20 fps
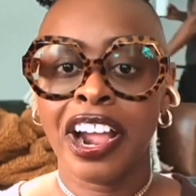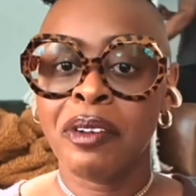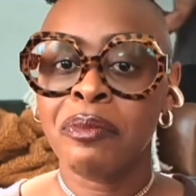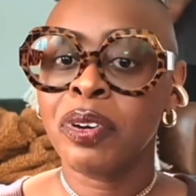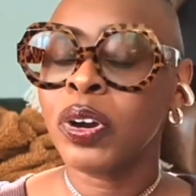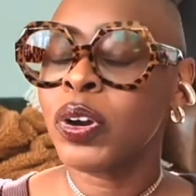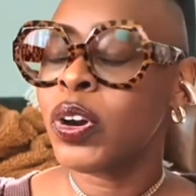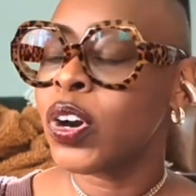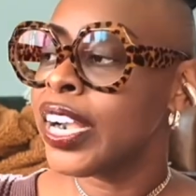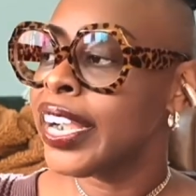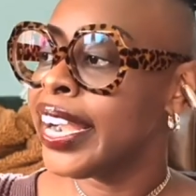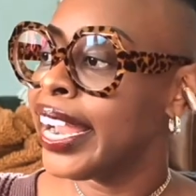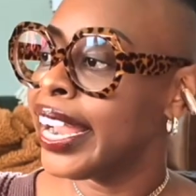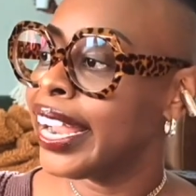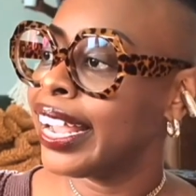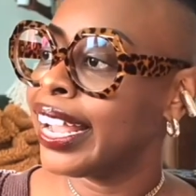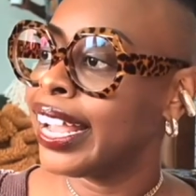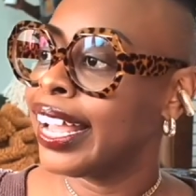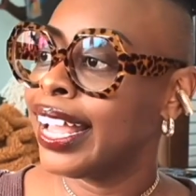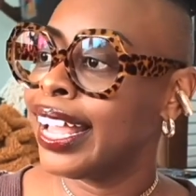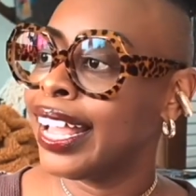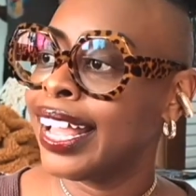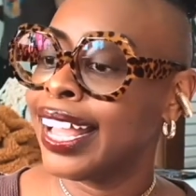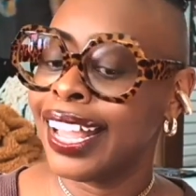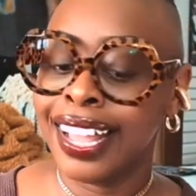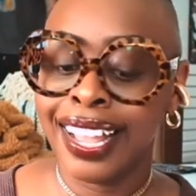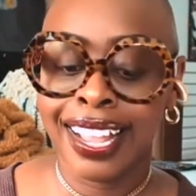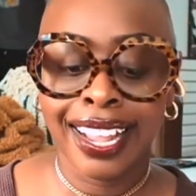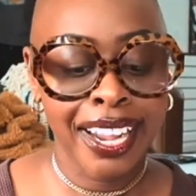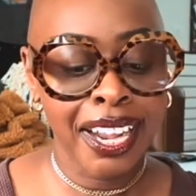I'm recording.
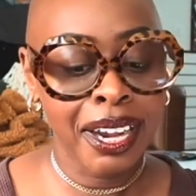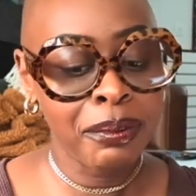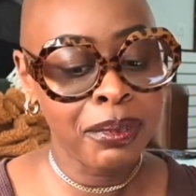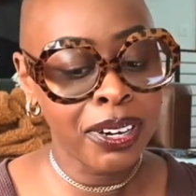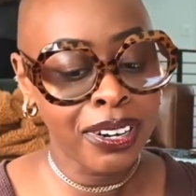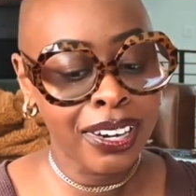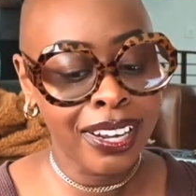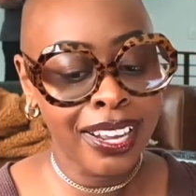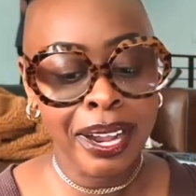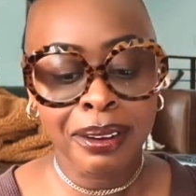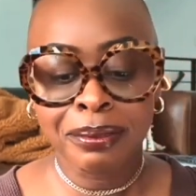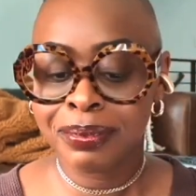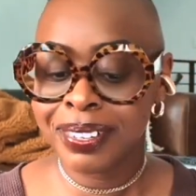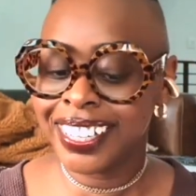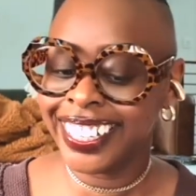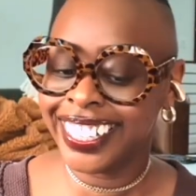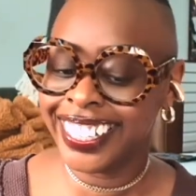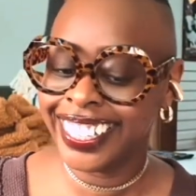I'm, rec I'm